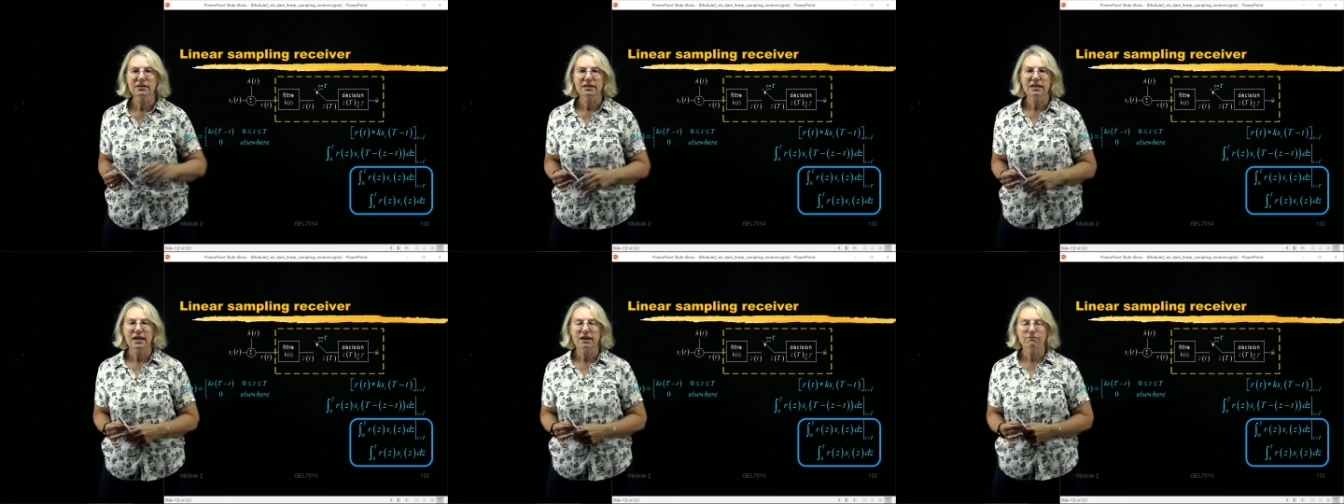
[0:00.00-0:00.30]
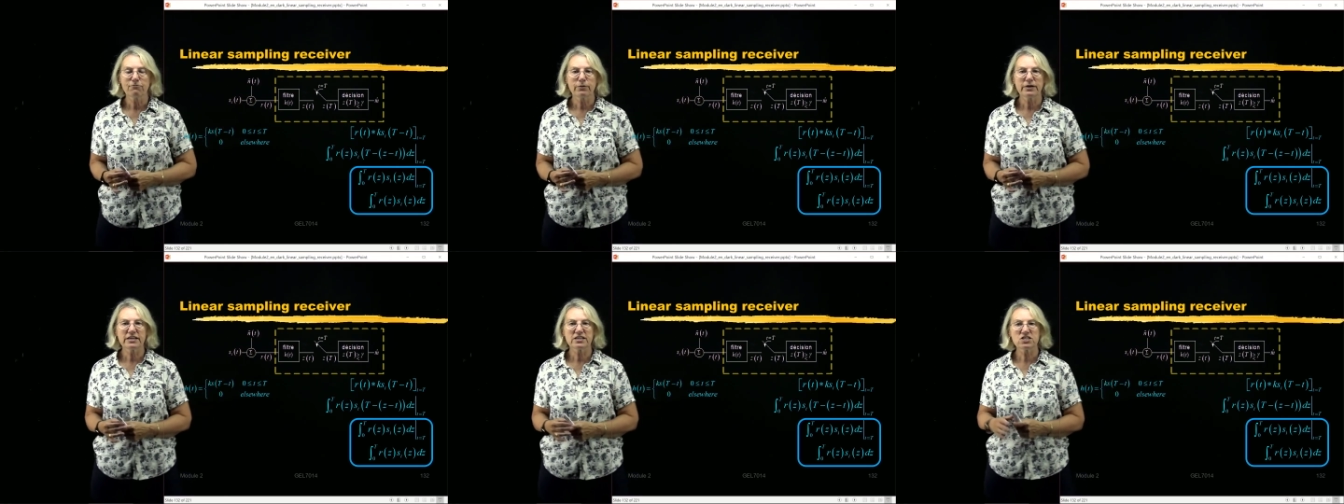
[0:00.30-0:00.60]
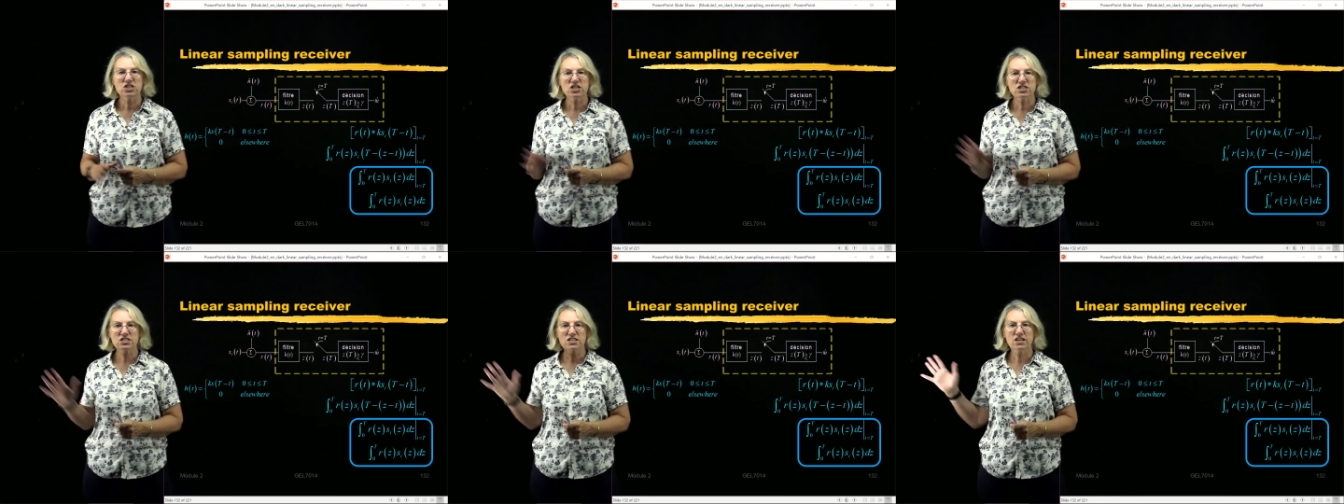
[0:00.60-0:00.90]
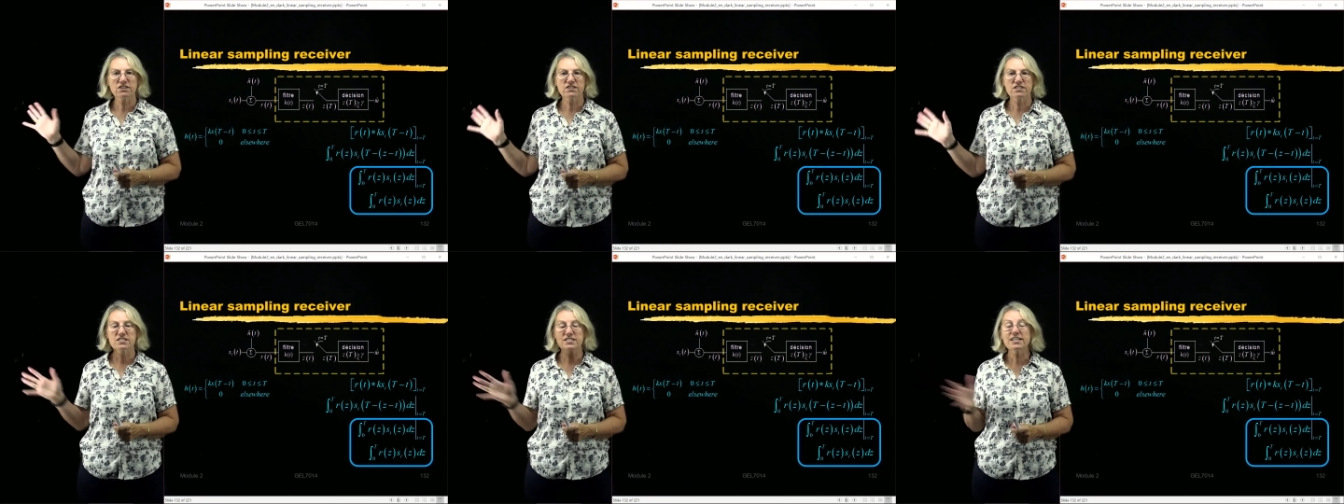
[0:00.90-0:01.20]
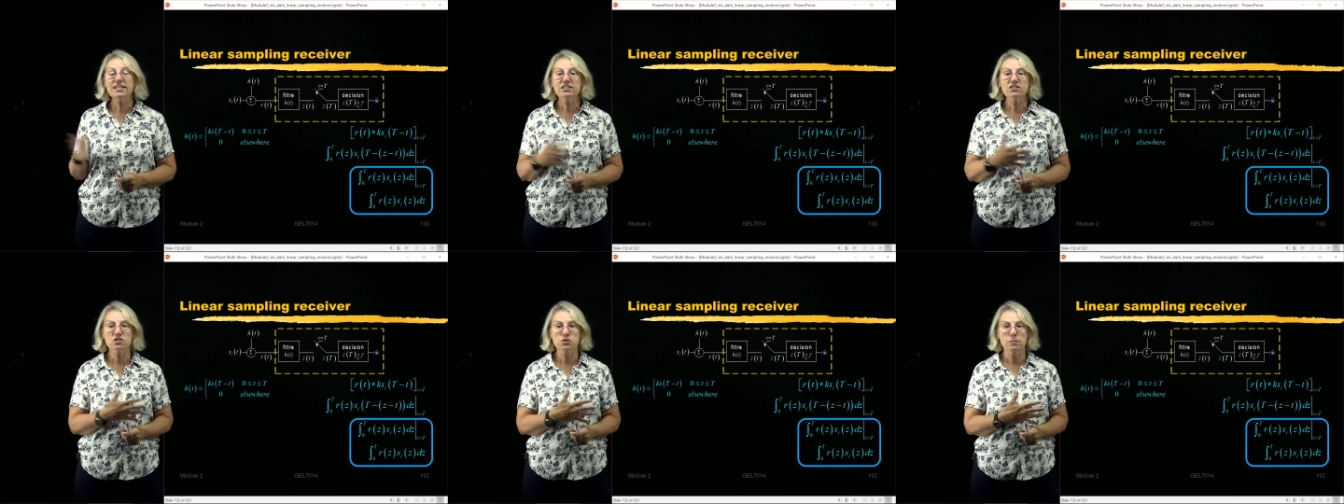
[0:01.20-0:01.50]
if we had just done the
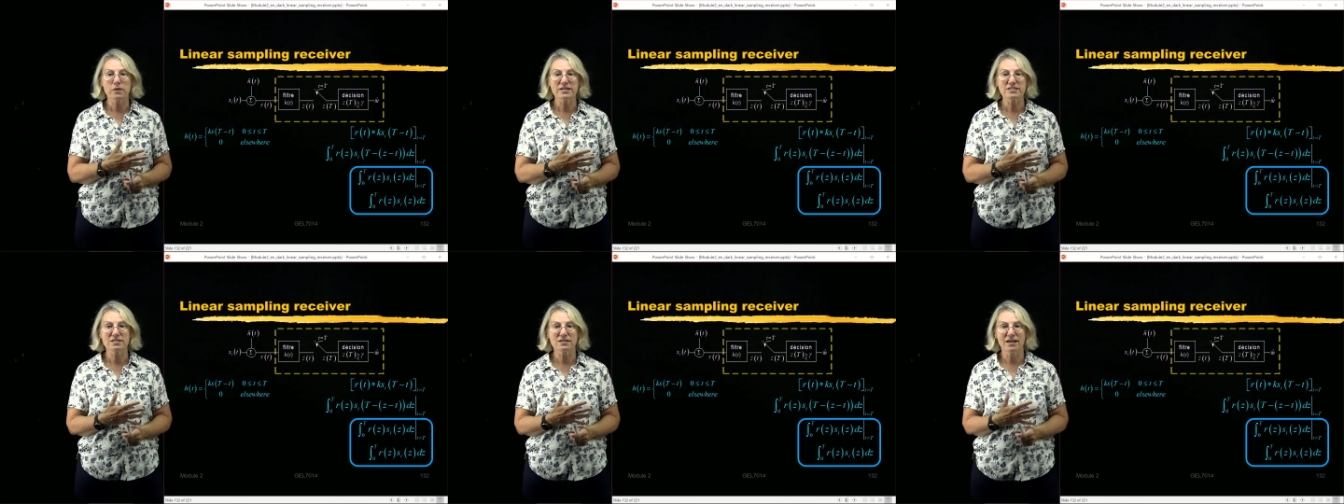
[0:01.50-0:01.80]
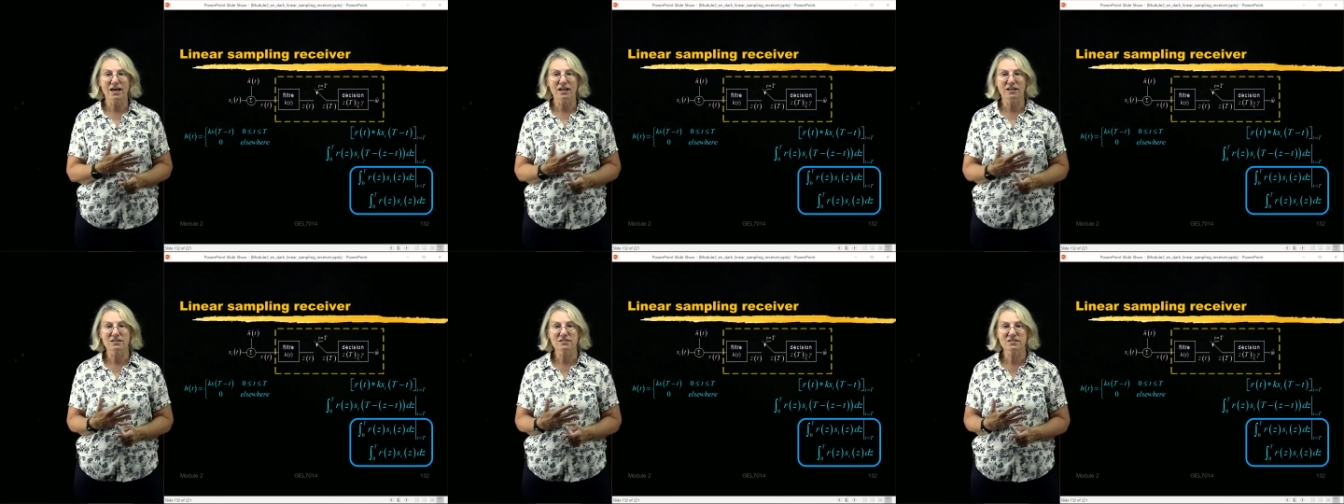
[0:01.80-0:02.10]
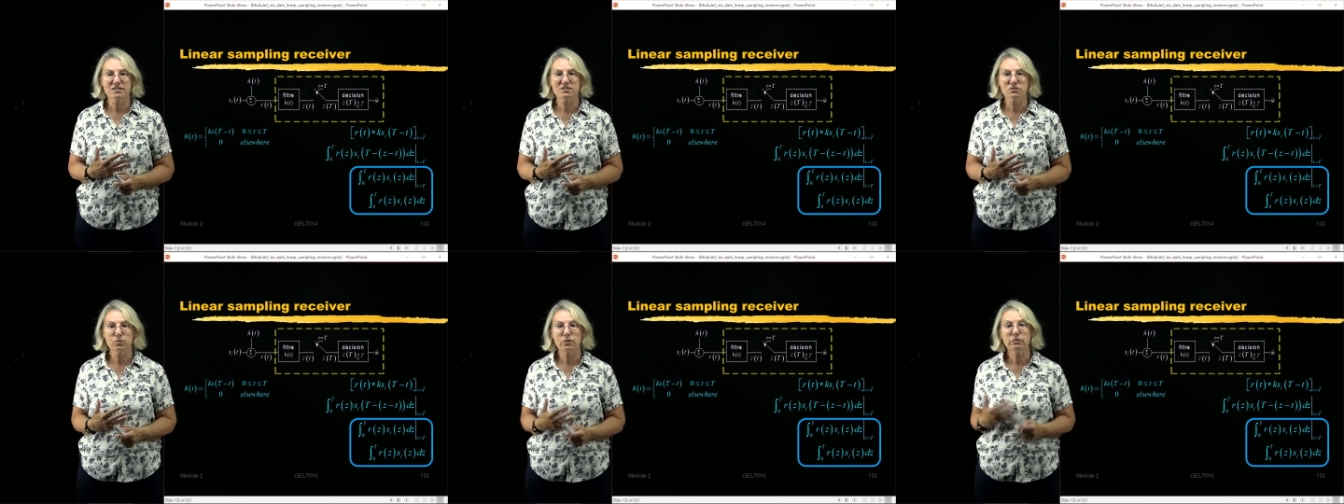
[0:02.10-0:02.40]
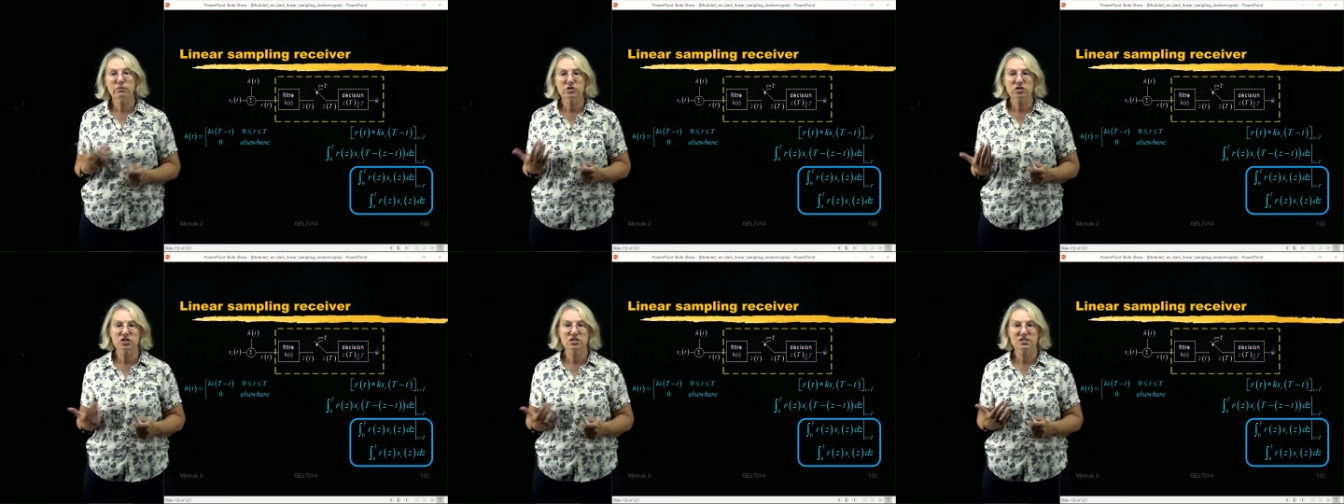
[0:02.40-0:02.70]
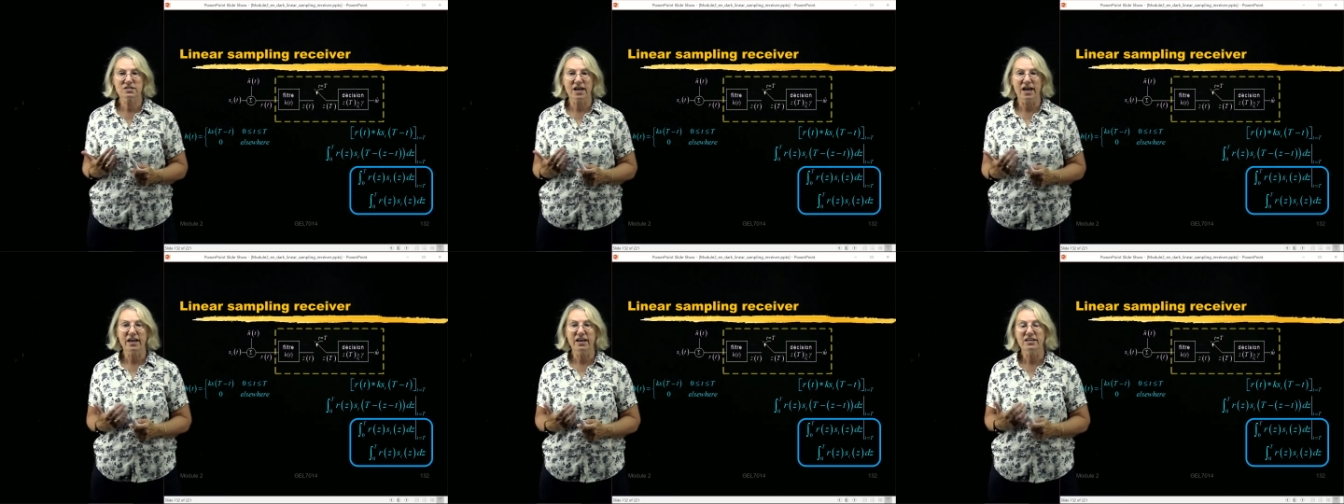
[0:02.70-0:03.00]
signal space analysis, we would just
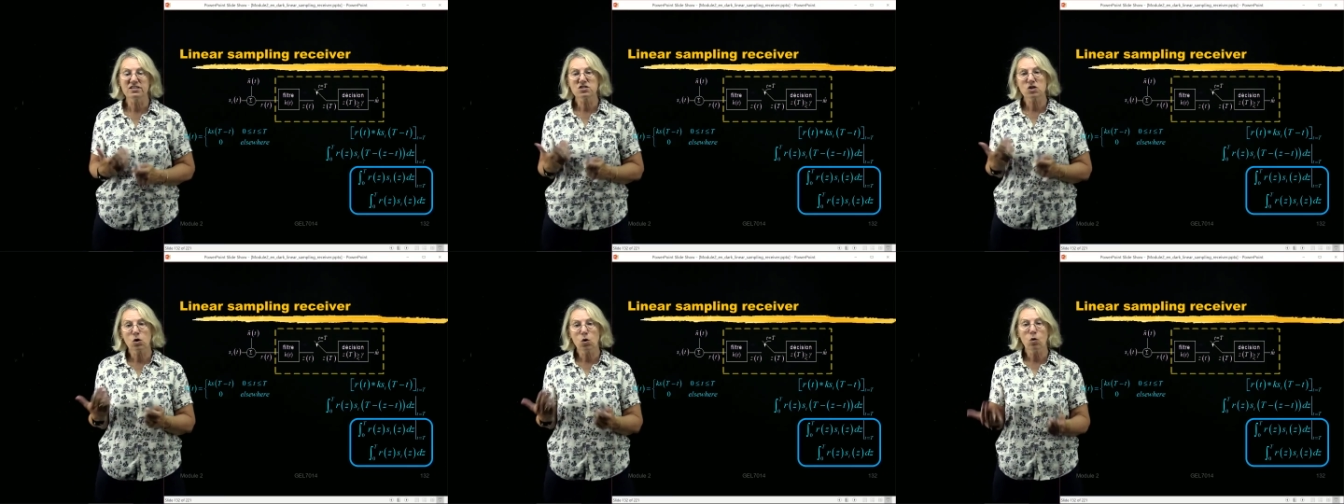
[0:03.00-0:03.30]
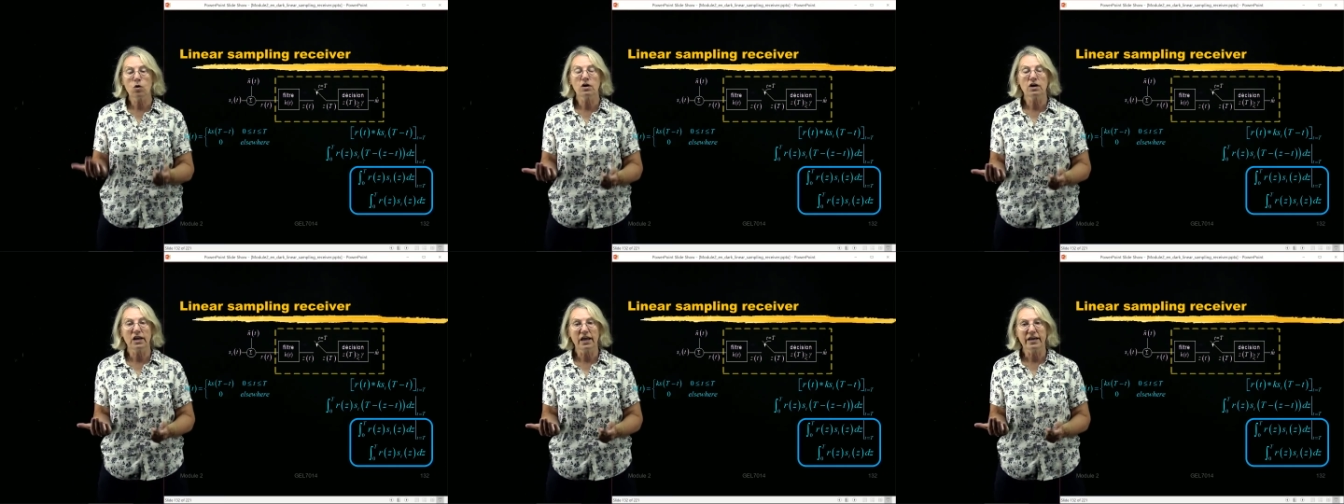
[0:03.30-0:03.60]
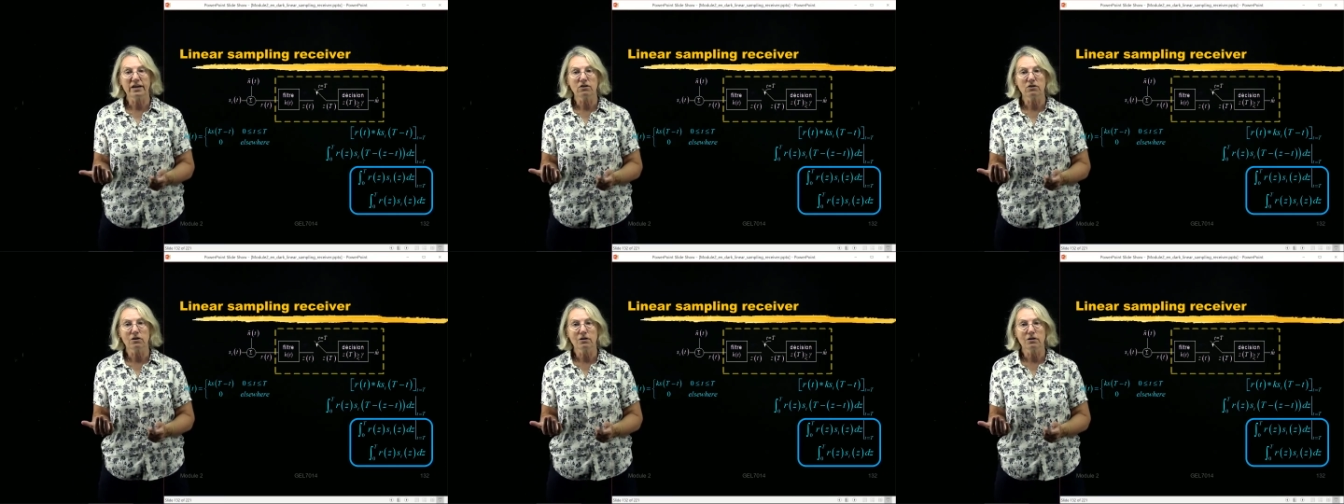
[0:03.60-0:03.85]
say it's a correlator.